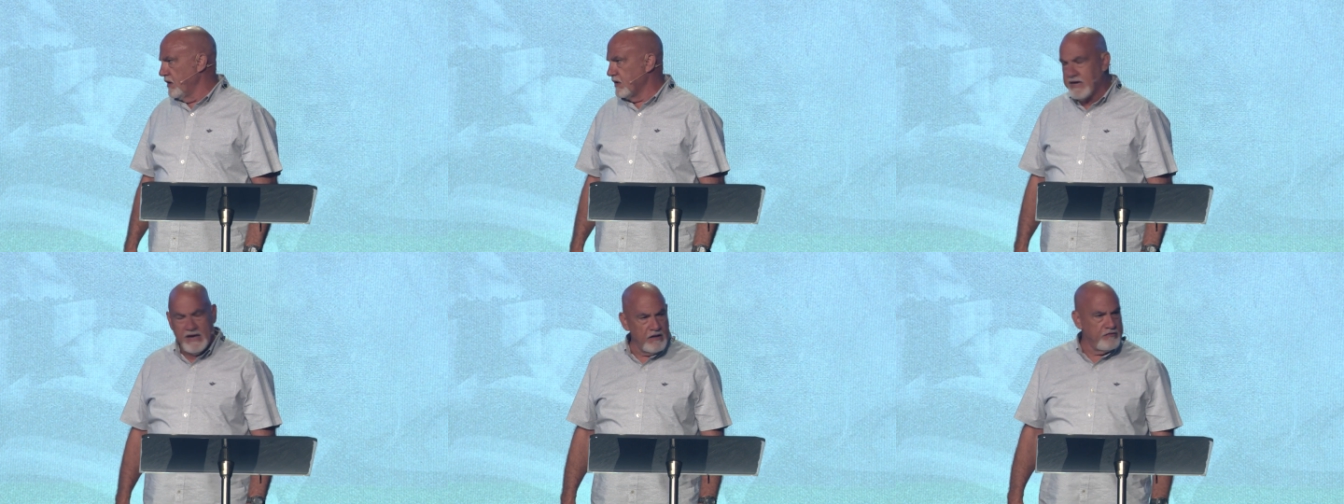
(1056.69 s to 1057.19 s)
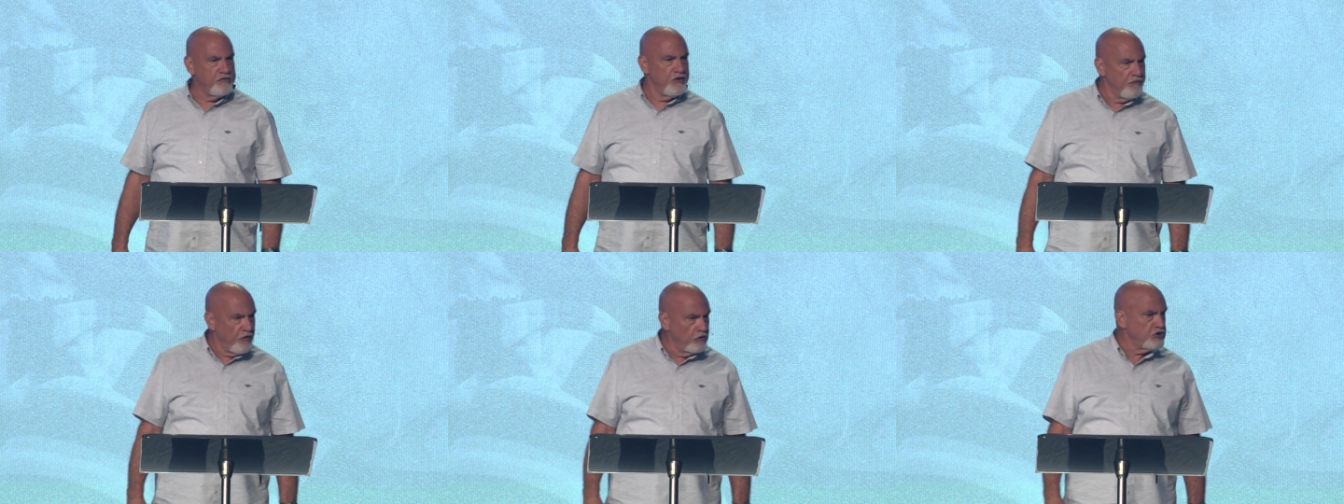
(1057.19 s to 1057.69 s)
kids'
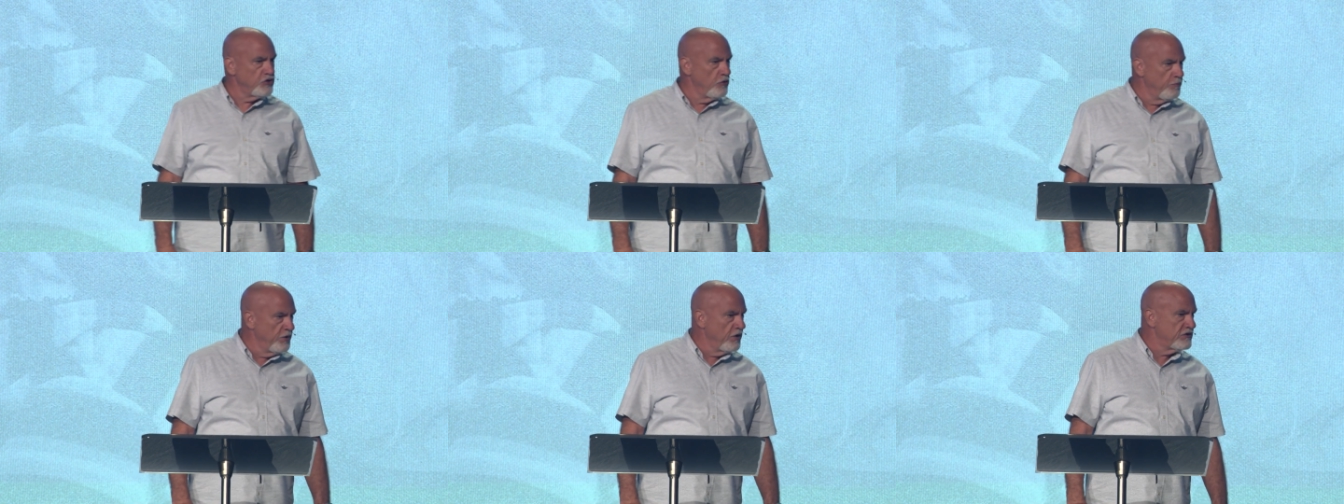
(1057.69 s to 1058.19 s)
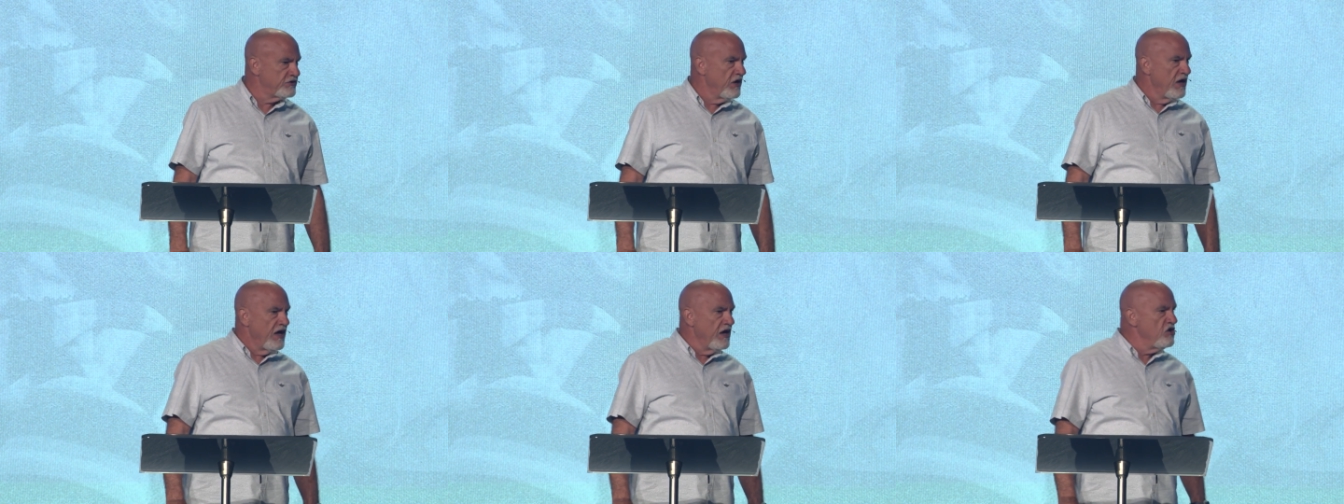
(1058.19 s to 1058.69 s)
devotional books,
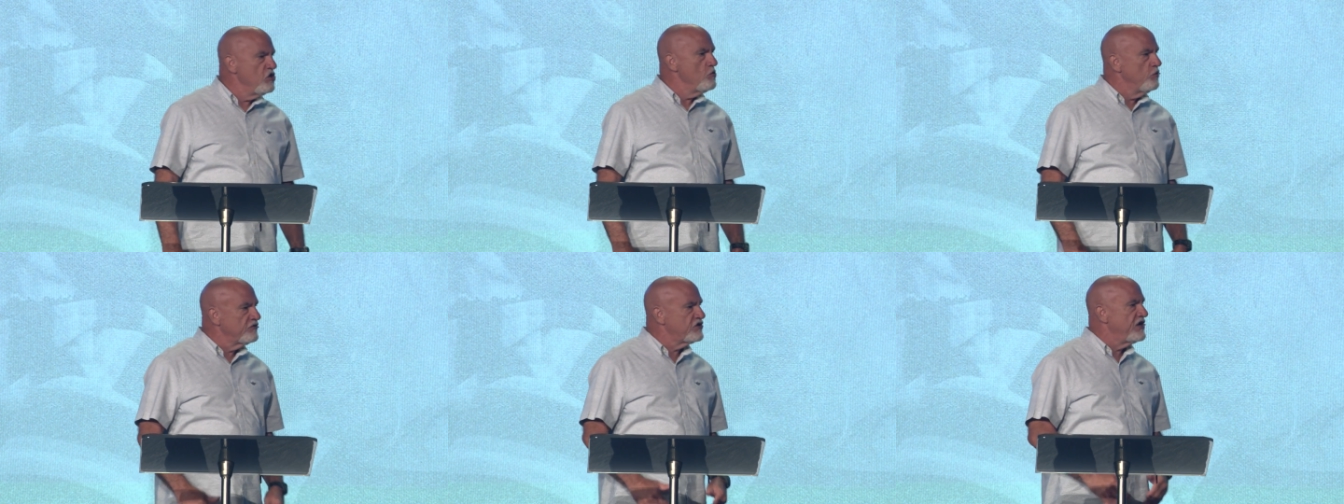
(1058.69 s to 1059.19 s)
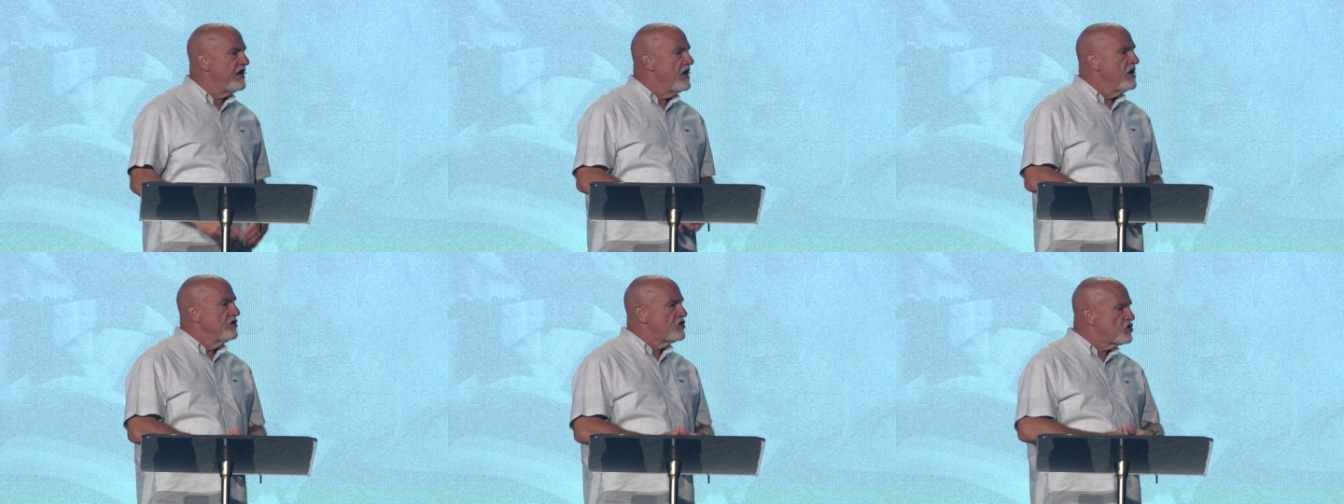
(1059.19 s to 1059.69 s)
and you will see
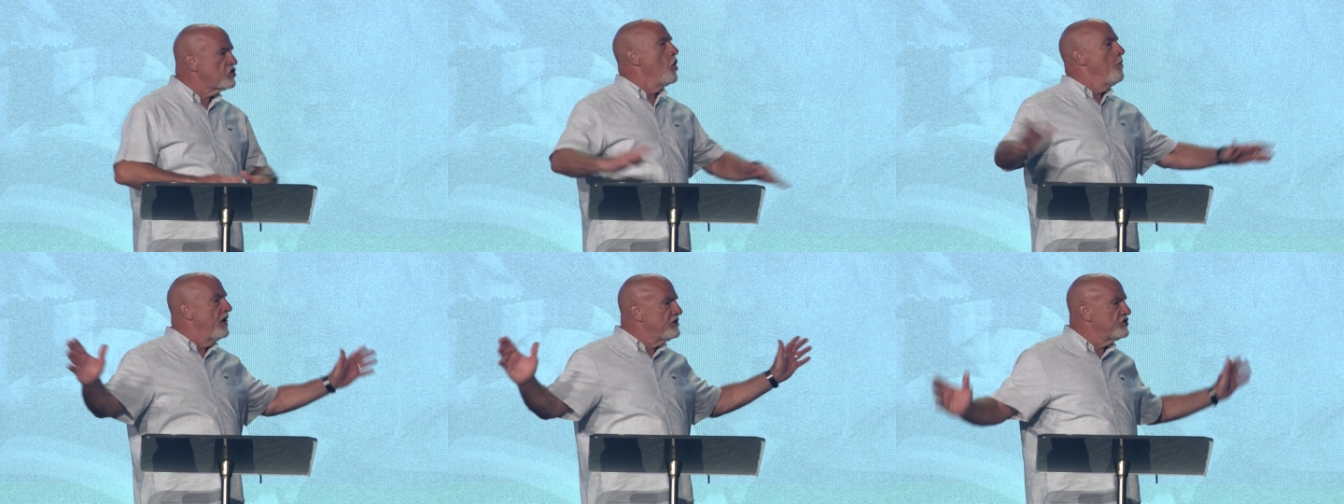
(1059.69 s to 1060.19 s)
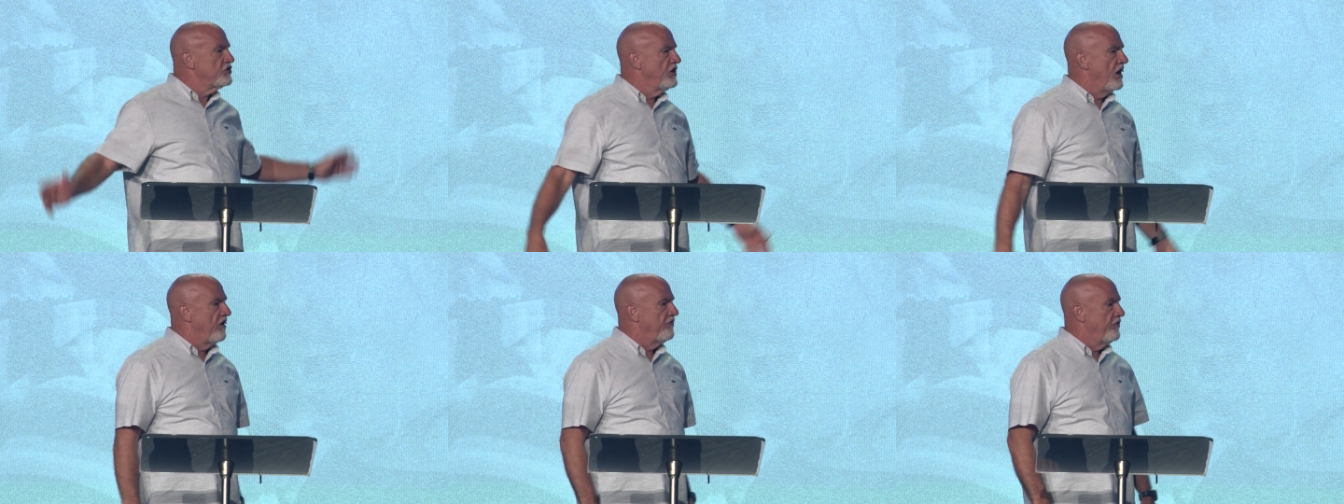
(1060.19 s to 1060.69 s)
so much
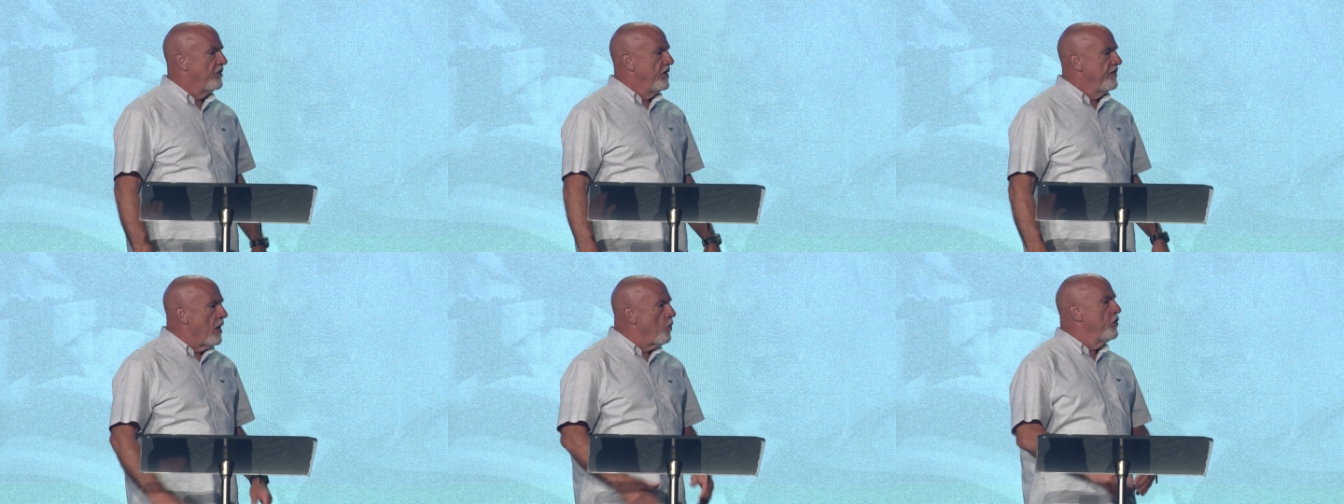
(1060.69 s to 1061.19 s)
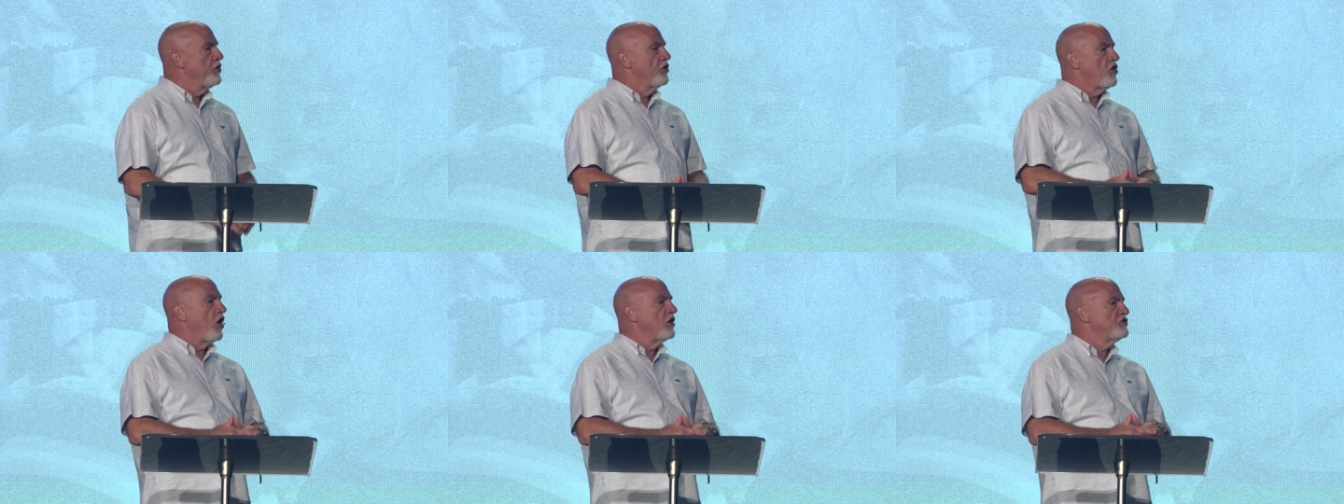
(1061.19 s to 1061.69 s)
stuff that wouldn't
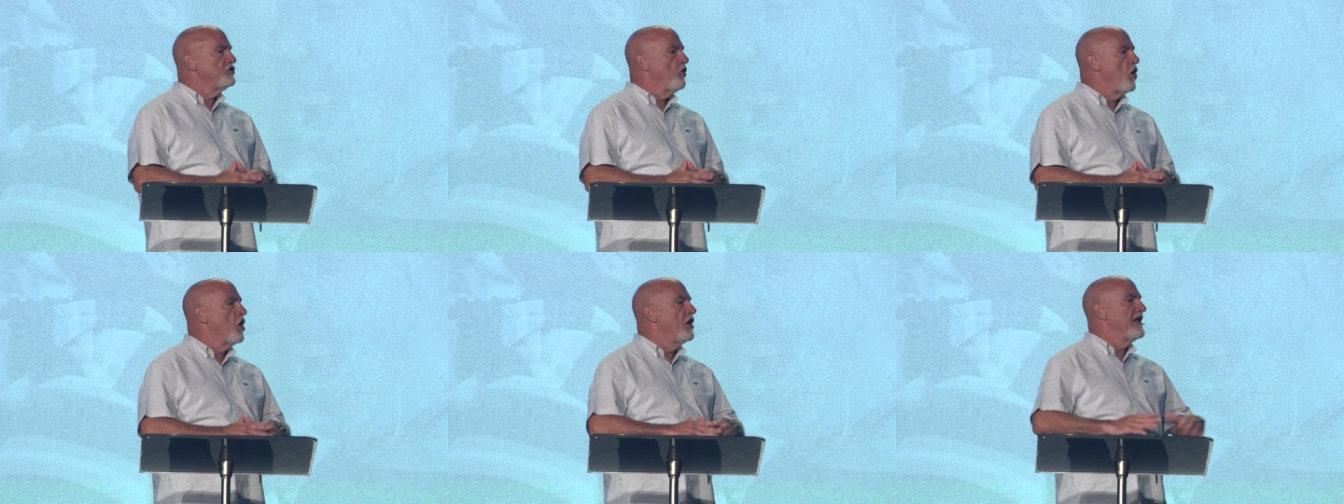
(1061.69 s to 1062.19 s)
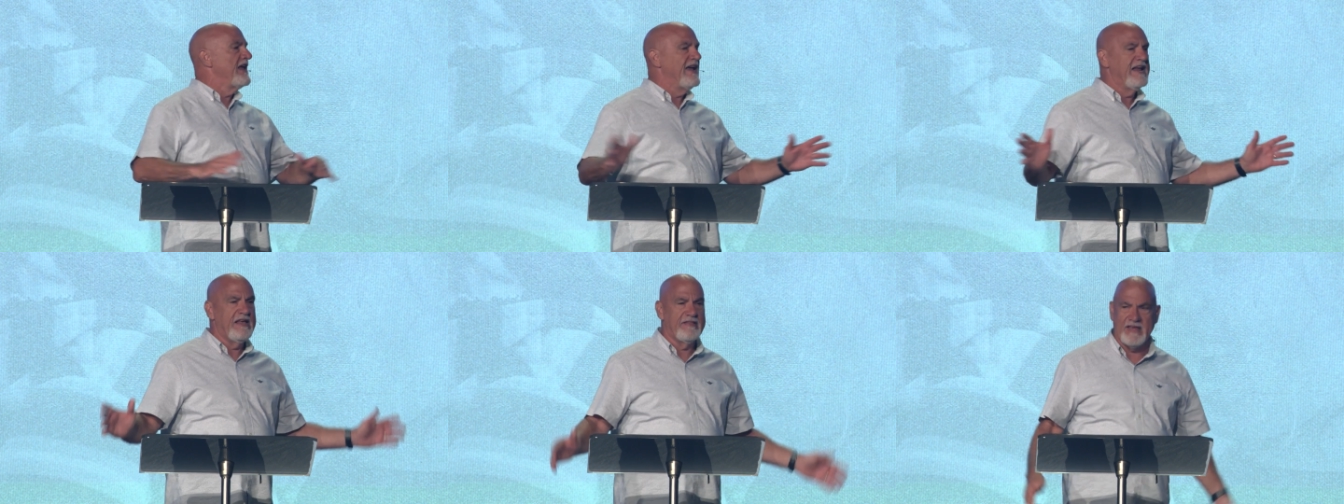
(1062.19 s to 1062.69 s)
cost you hardly
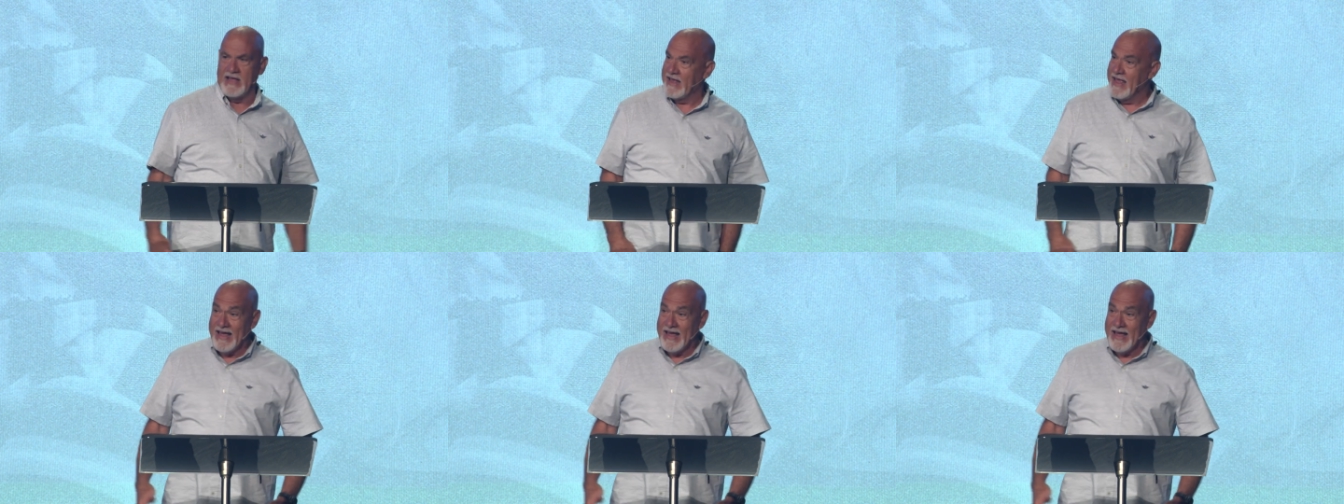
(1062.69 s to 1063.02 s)
anything.